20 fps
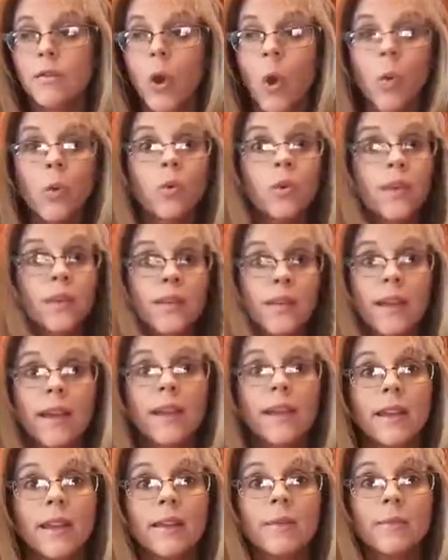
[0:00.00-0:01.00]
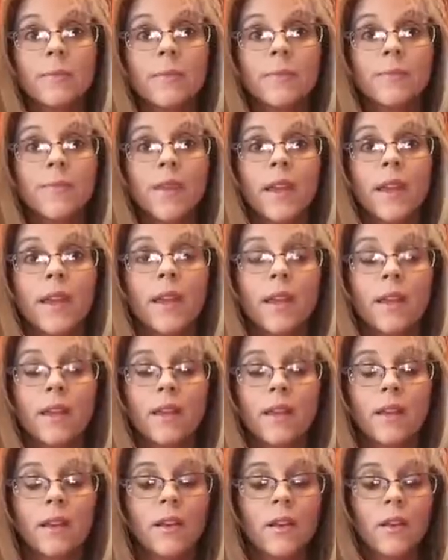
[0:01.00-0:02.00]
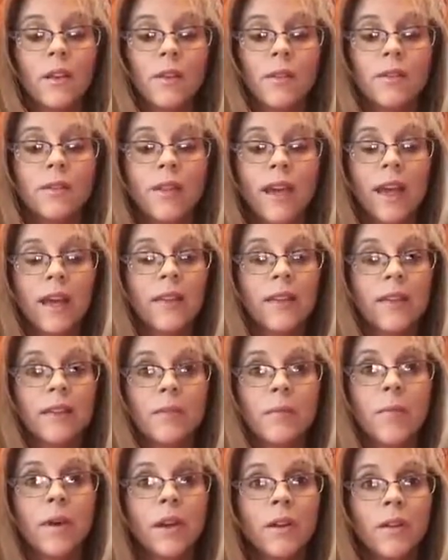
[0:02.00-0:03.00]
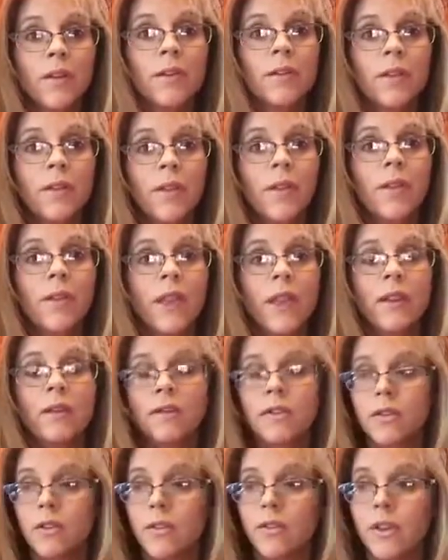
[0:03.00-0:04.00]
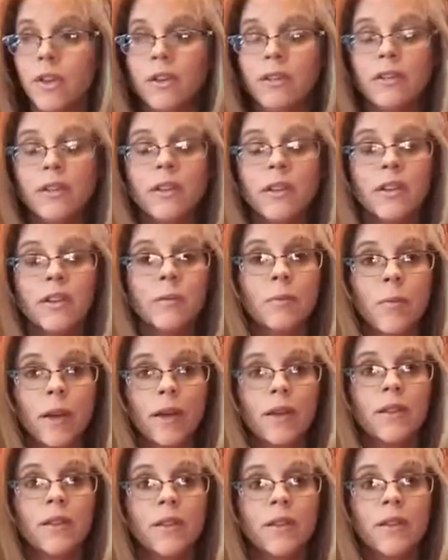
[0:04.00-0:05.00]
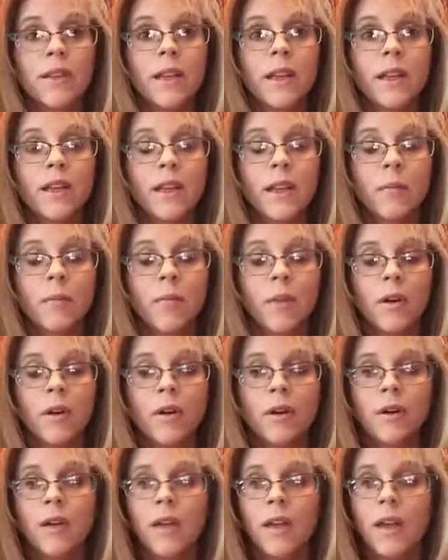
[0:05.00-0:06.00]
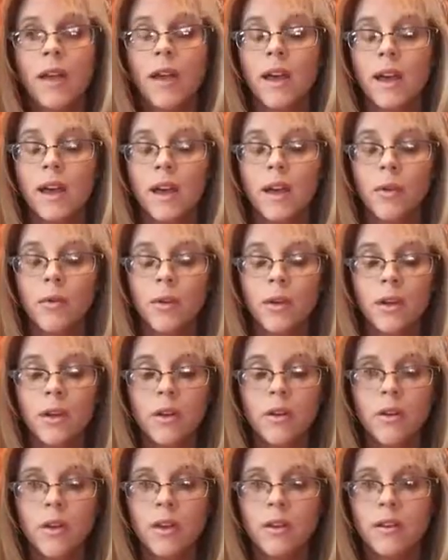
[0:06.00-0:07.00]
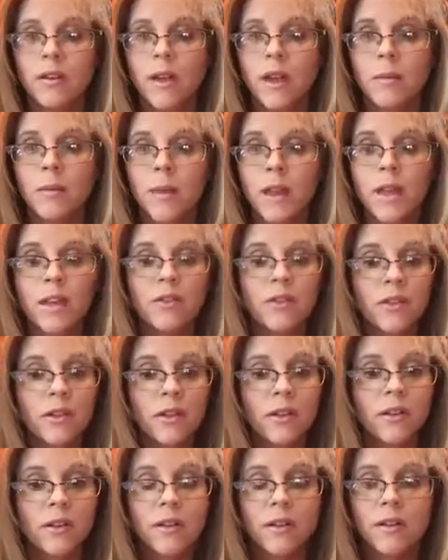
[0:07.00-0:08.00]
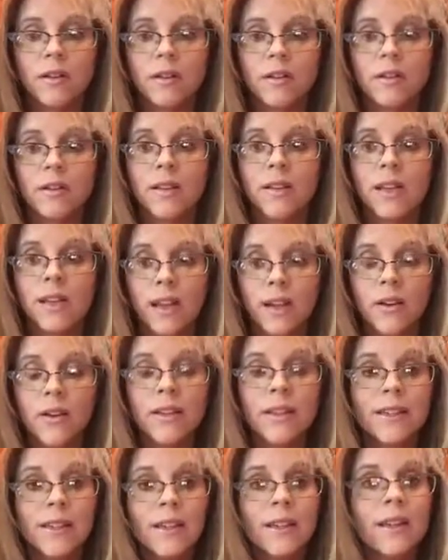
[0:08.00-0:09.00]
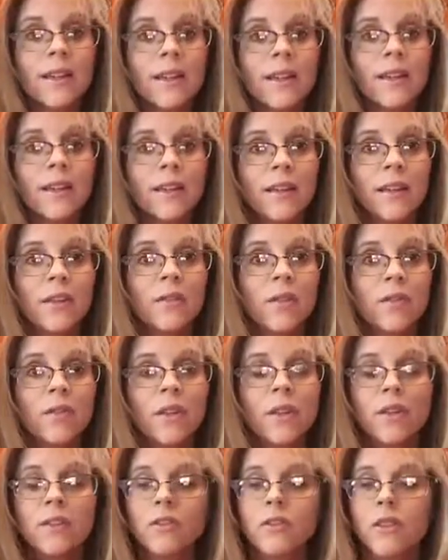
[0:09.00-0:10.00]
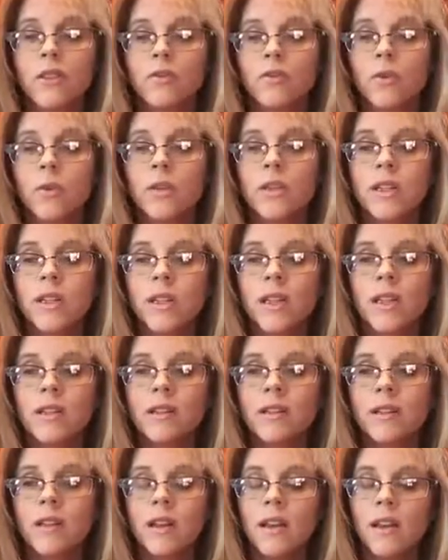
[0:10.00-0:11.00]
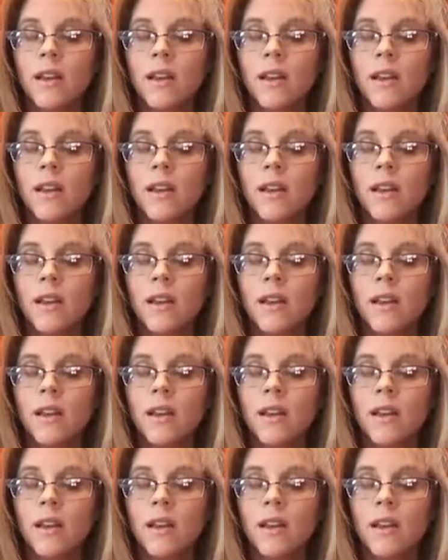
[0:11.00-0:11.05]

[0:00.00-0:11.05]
Don't take it. You know, death is better than, and starvation is better than taking that mark. We know that damnation is guaranteed in Revelation 14.